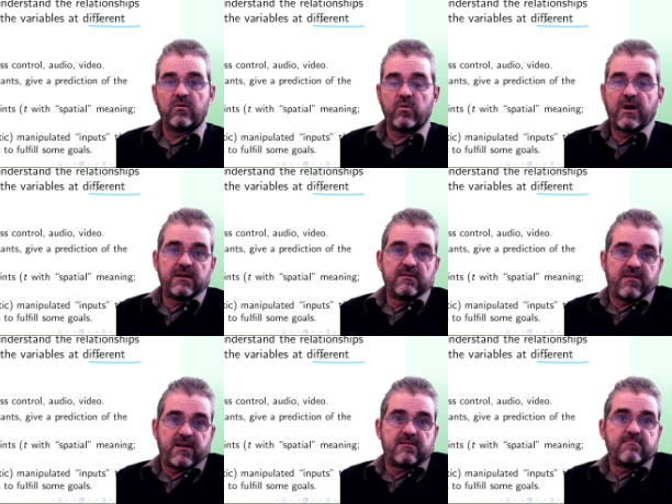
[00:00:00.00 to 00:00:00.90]
Well,
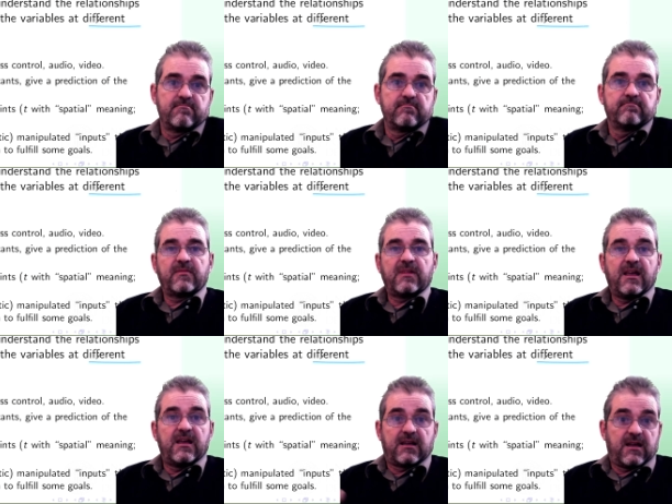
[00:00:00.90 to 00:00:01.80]
then
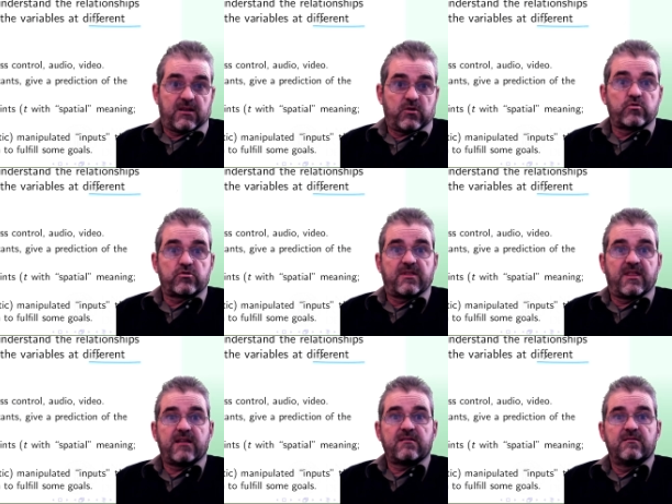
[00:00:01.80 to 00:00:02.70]
I can use
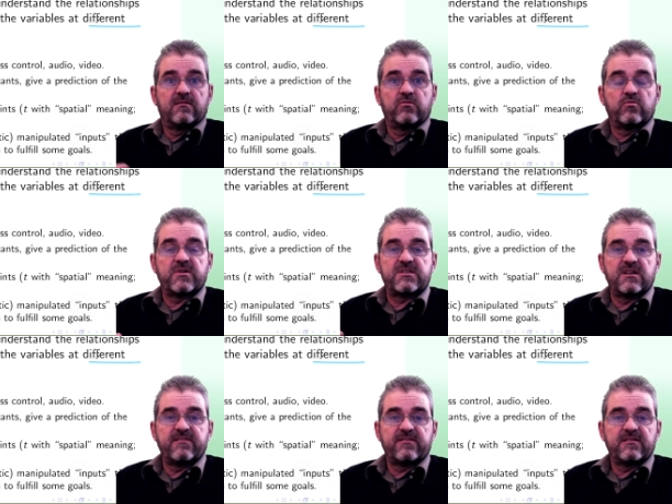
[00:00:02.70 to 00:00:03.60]
that to
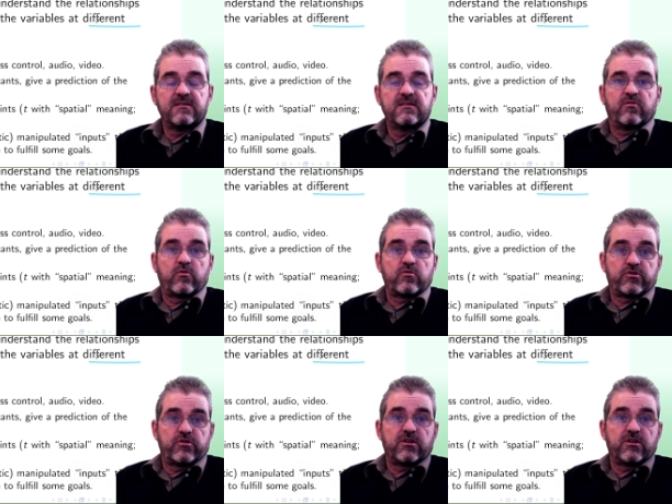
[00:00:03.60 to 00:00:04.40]
achieve, of course,